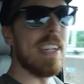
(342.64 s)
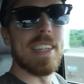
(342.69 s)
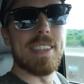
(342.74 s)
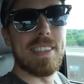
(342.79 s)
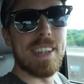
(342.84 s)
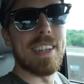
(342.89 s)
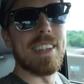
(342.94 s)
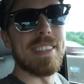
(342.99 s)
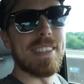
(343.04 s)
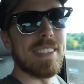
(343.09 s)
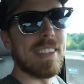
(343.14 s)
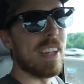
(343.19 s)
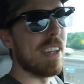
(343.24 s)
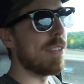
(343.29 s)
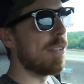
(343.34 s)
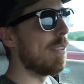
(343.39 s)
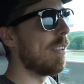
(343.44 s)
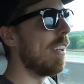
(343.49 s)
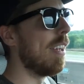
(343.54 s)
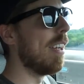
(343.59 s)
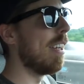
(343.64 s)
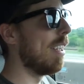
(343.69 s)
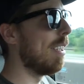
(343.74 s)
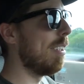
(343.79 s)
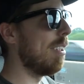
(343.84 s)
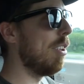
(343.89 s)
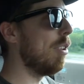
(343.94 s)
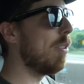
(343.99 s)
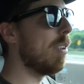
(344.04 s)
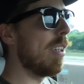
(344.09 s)
Need a ton of stuff.
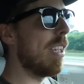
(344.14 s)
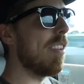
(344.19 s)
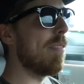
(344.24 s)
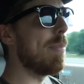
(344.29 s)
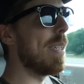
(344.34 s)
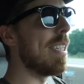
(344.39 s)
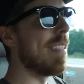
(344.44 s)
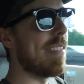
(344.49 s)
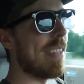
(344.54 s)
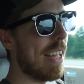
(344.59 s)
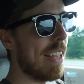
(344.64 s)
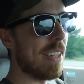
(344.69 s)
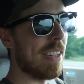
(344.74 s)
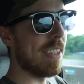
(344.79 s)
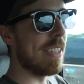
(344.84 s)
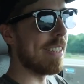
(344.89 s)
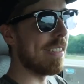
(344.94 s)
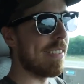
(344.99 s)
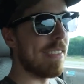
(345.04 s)
You can give me a salad on the